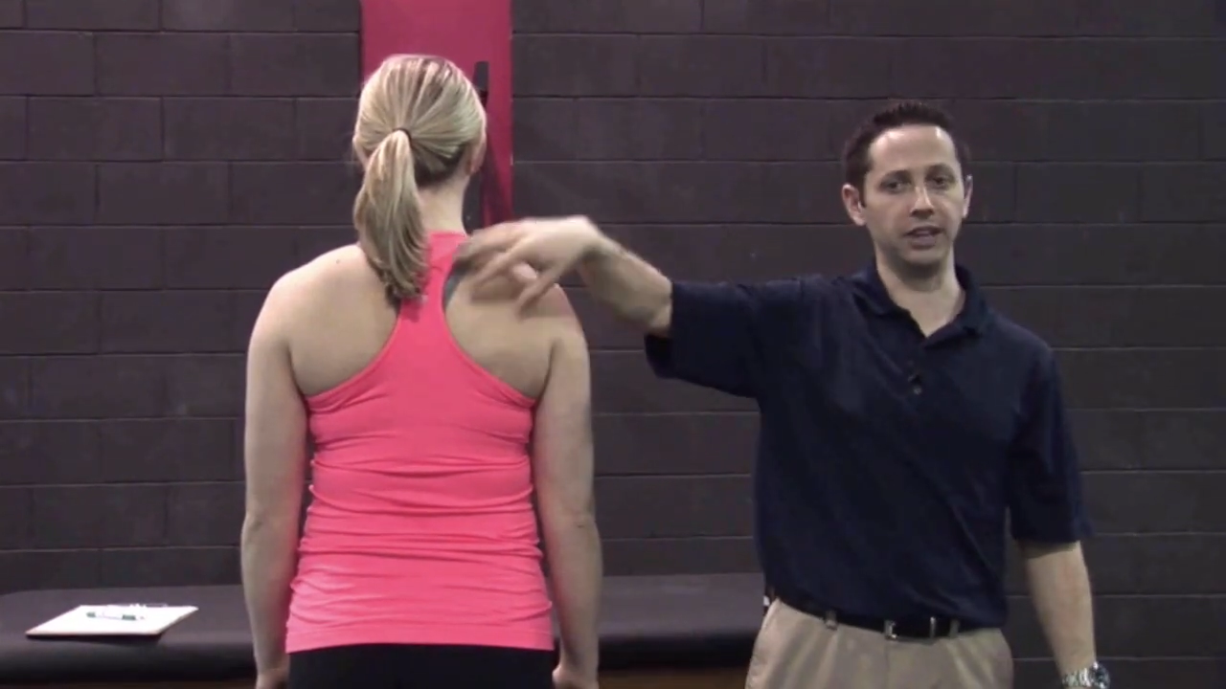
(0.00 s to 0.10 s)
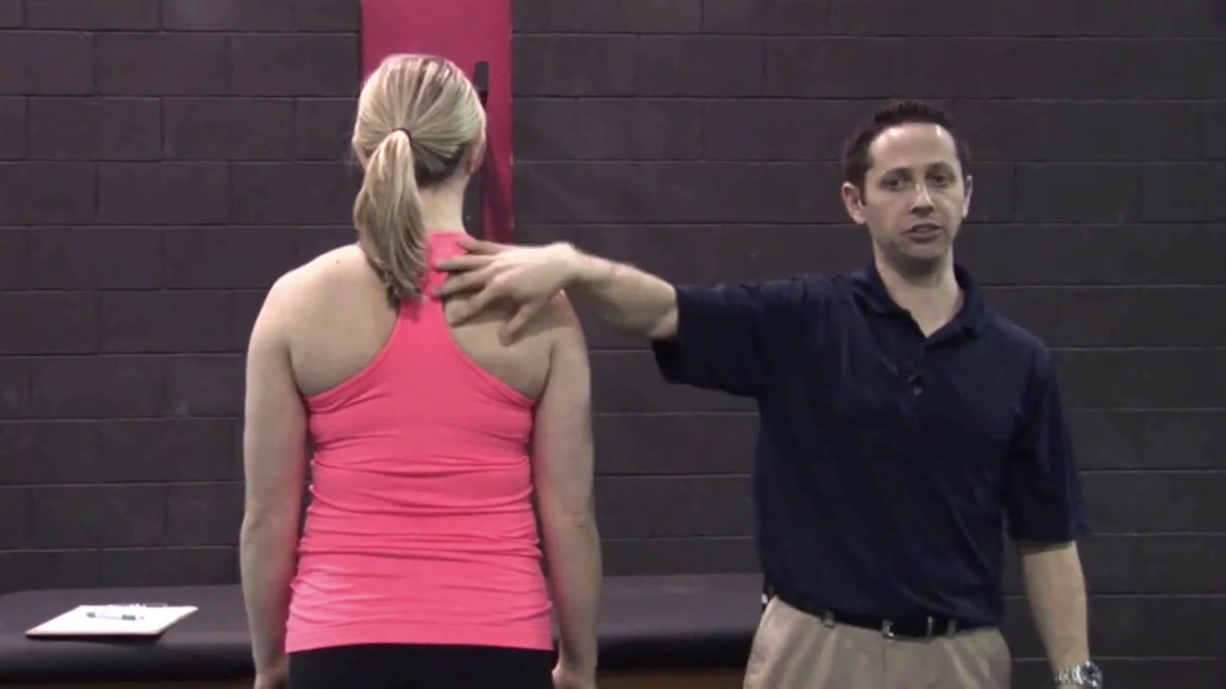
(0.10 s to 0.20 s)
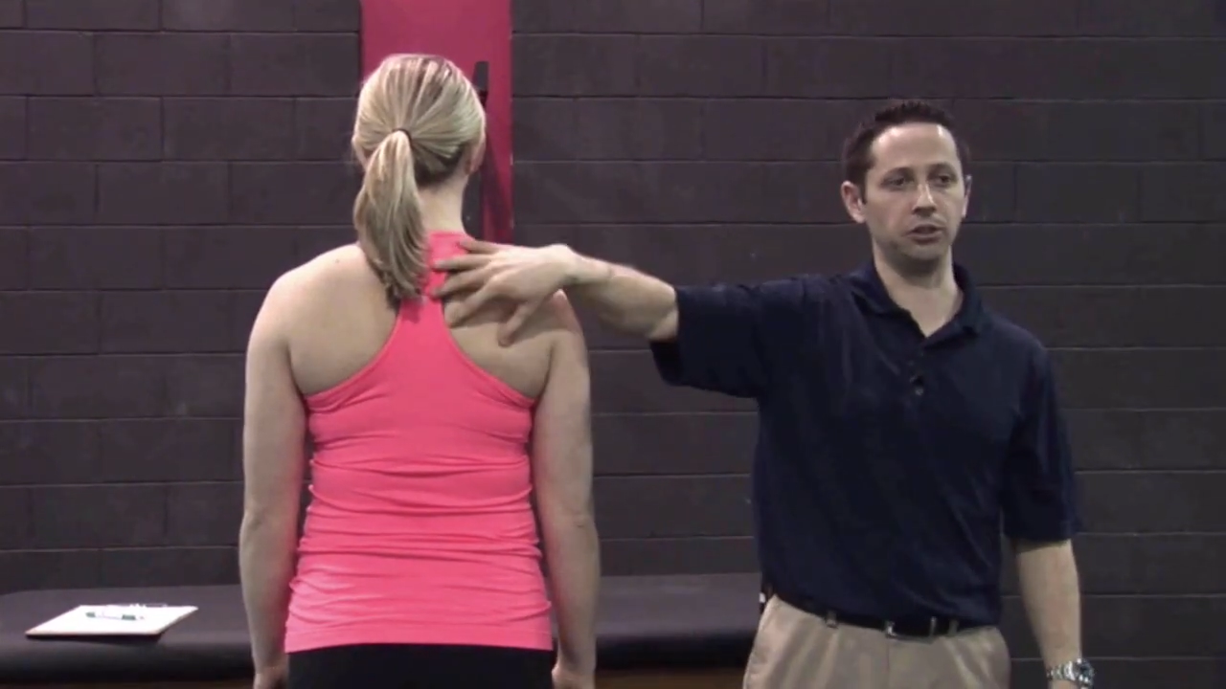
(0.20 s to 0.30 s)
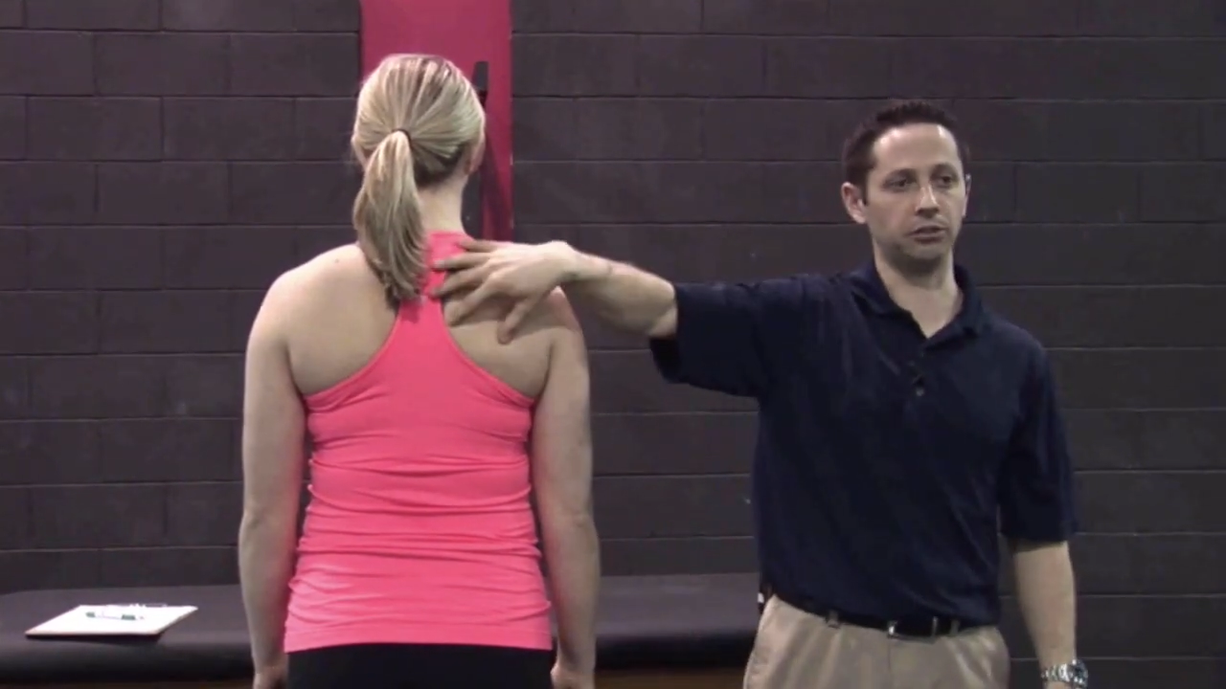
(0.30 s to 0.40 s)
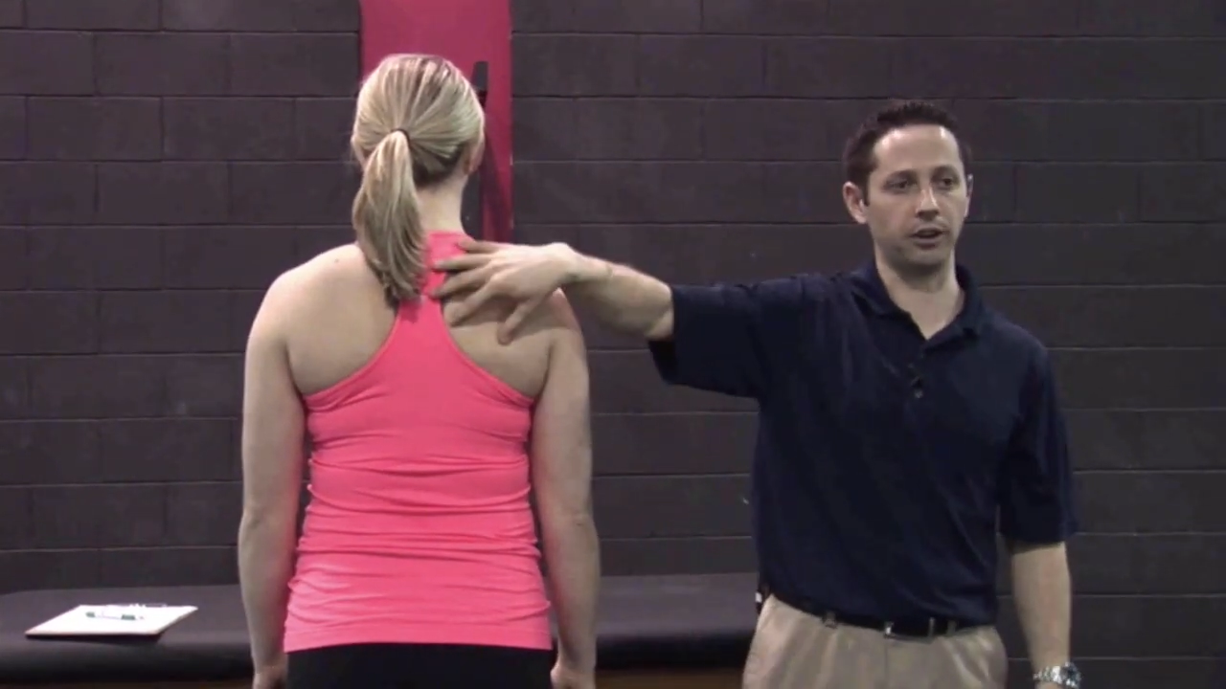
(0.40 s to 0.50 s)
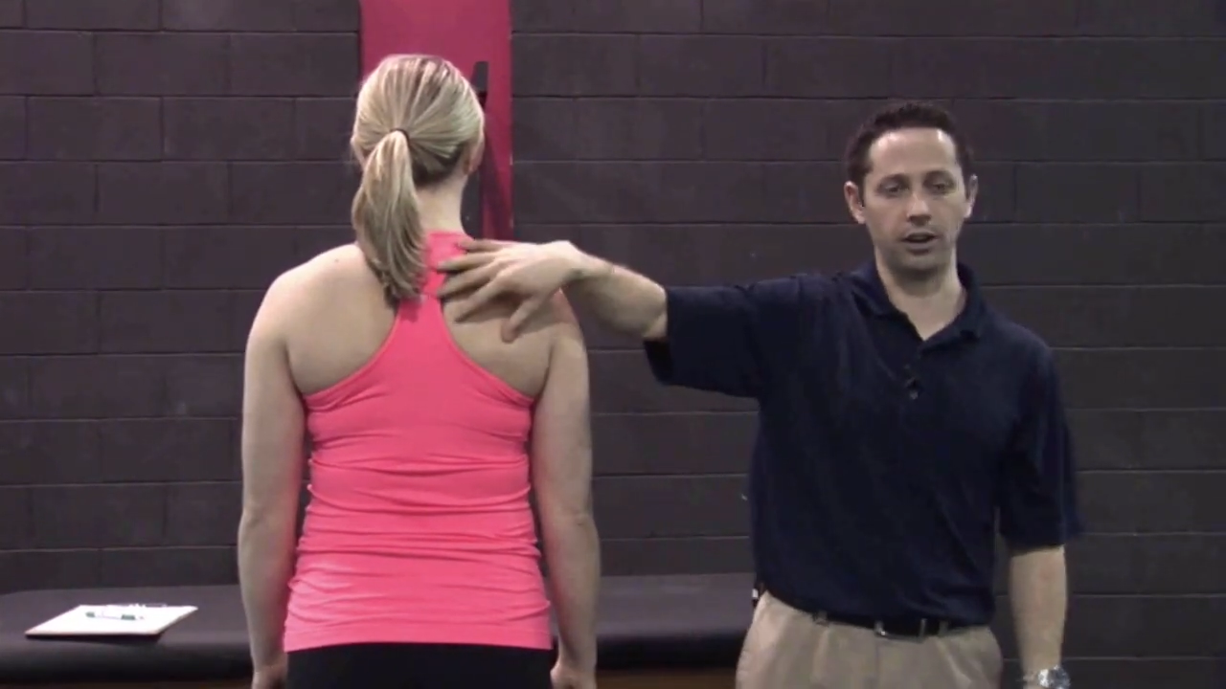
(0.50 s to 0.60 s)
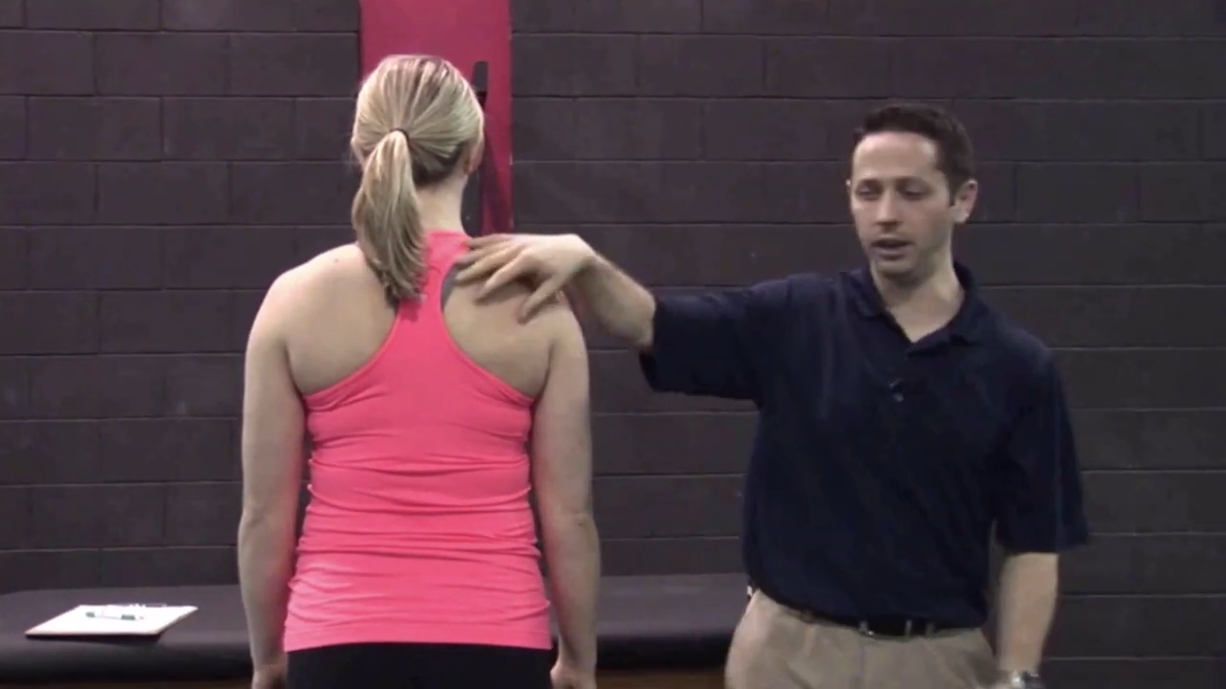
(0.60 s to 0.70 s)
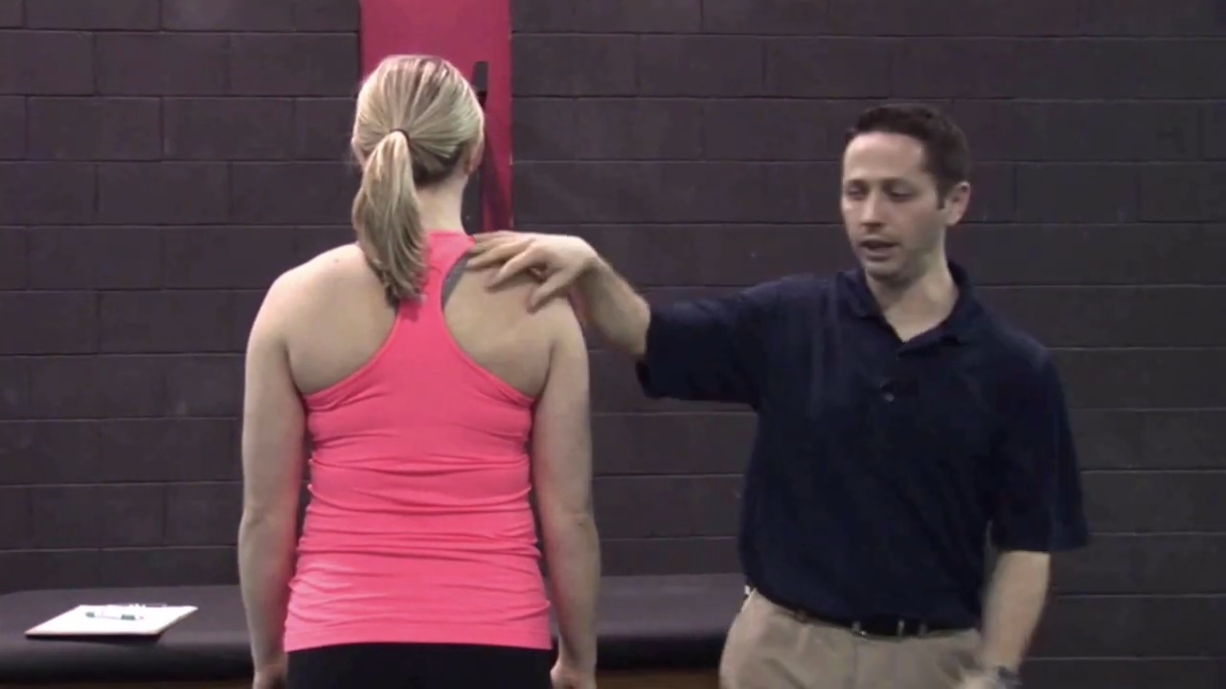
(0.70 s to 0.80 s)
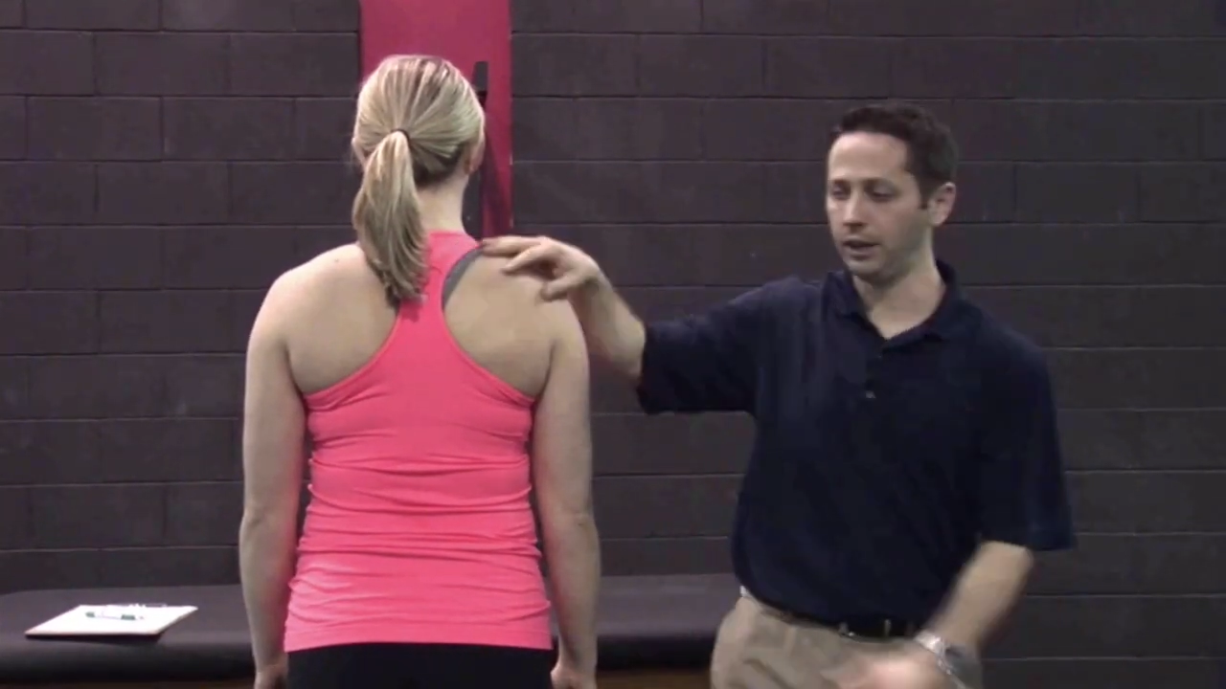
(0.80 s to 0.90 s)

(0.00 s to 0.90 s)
issue for her.